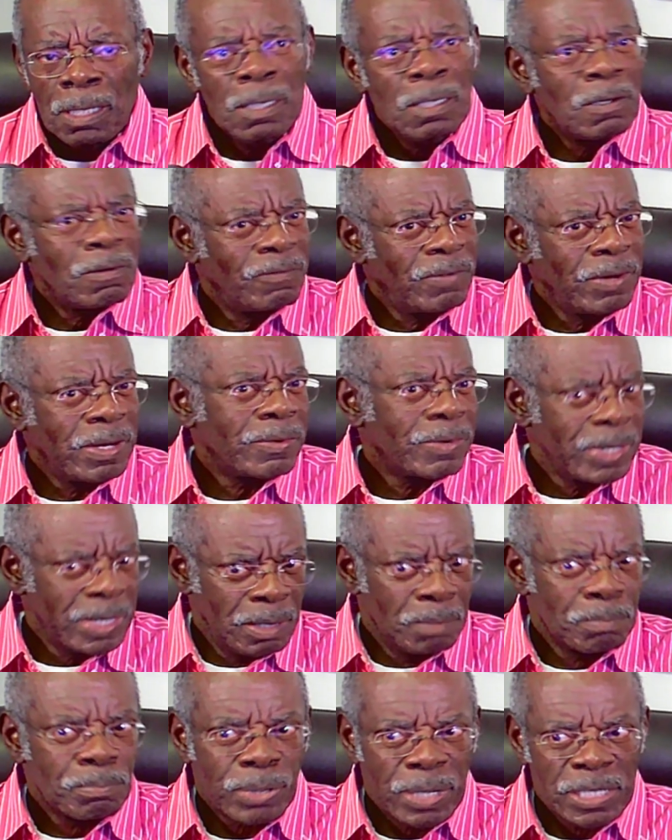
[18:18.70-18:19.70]
look
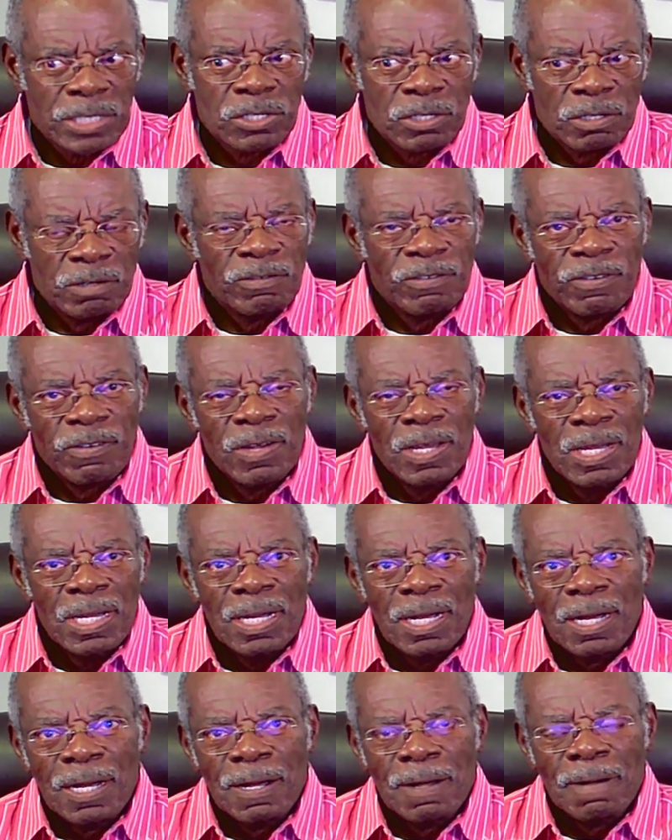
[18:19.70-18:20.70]
very impressive.
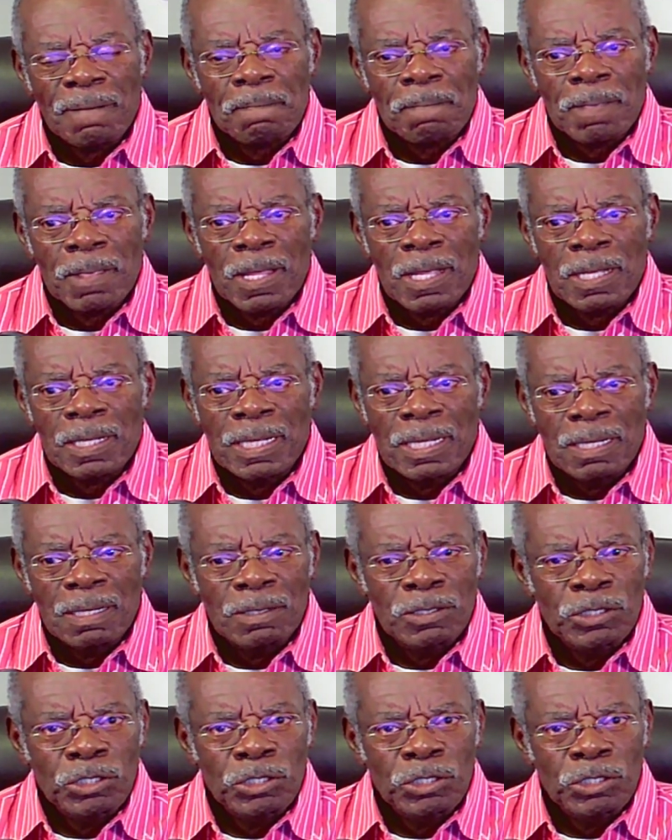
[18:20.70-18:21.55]
Um,